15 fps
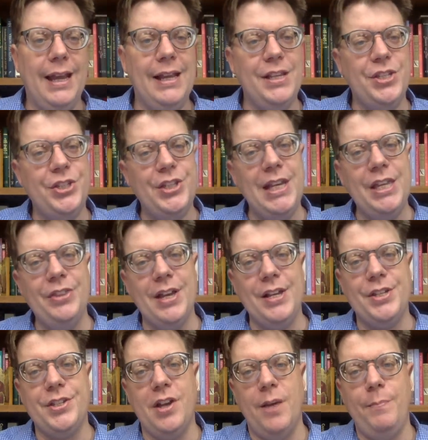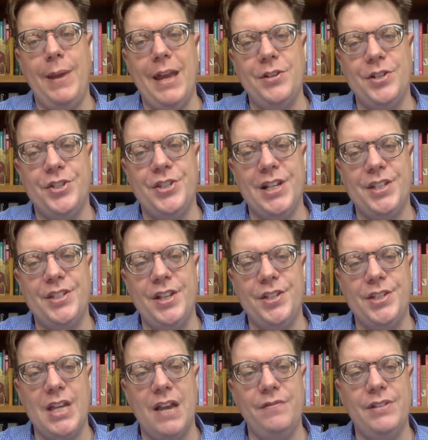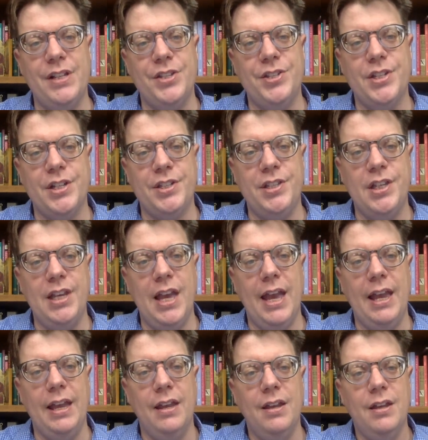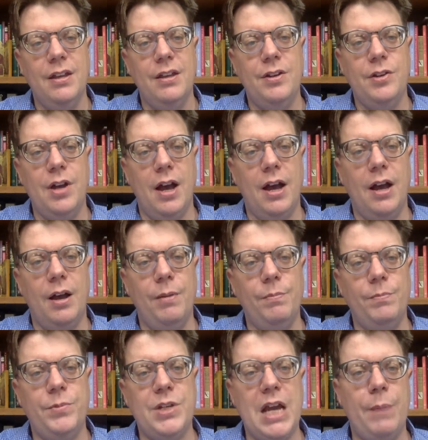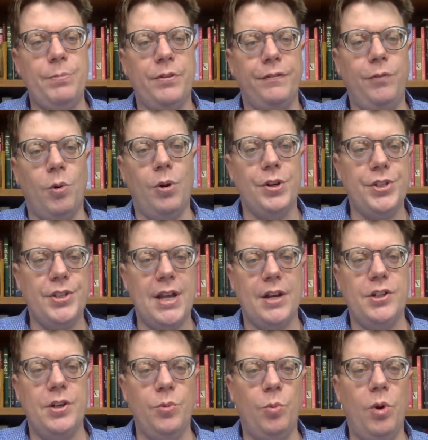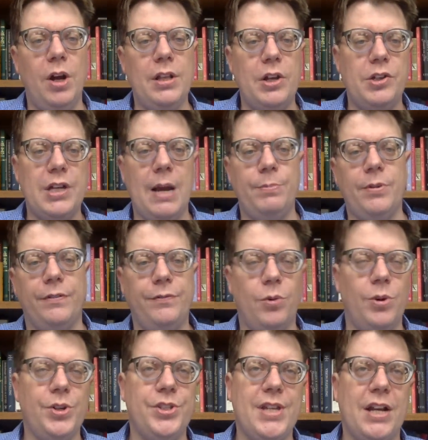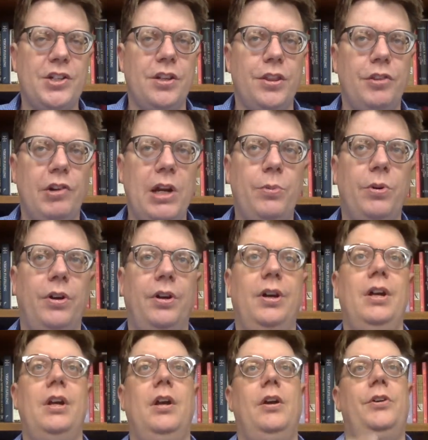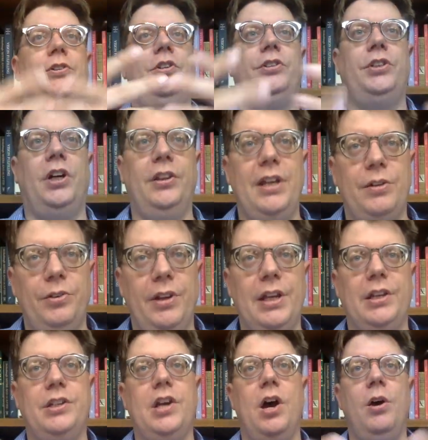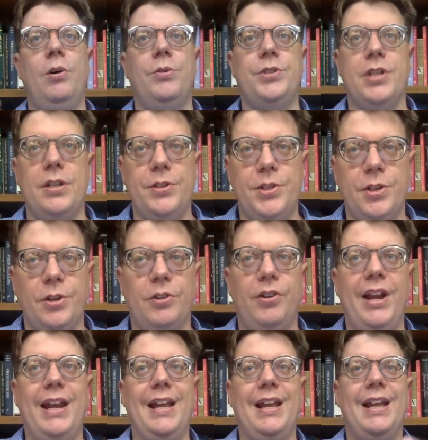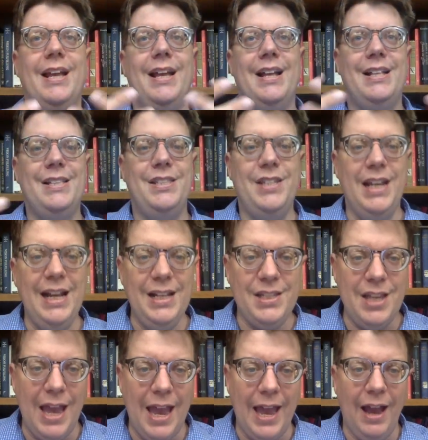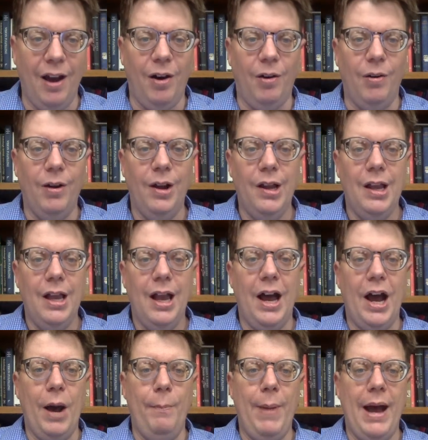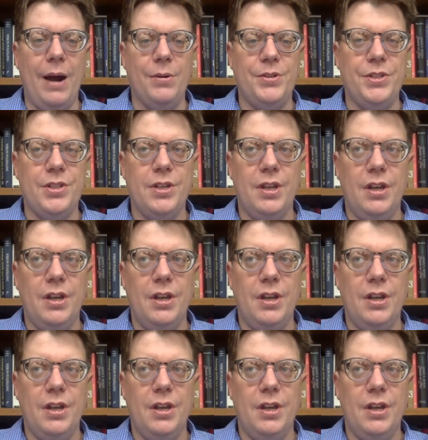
And you see this on pages 67 and 68, chapter 4, section 1, and chapter 4, section 3, where Tertullian really goes into great detail about